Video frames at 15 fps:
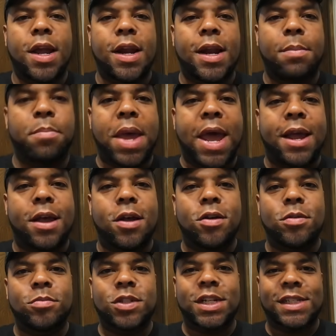and I'm back
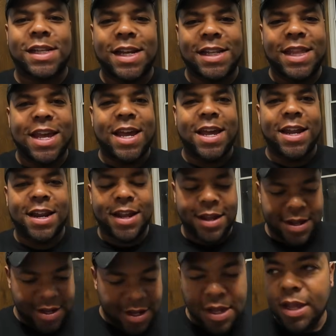home just like that.
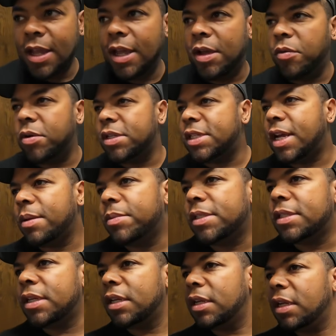And what time
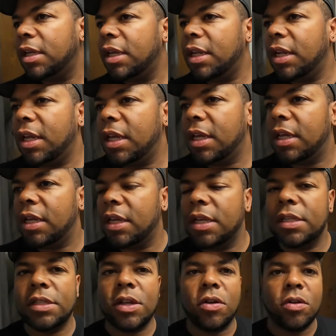is it? It
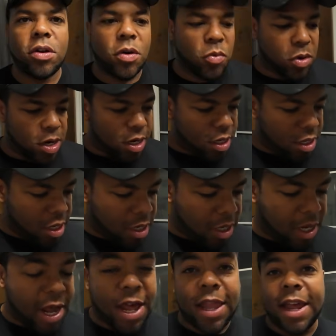is going on 1
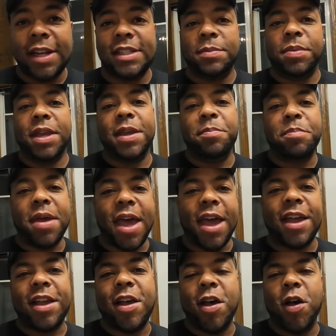o'clock. I like to be
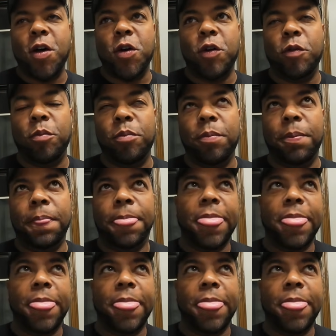back home.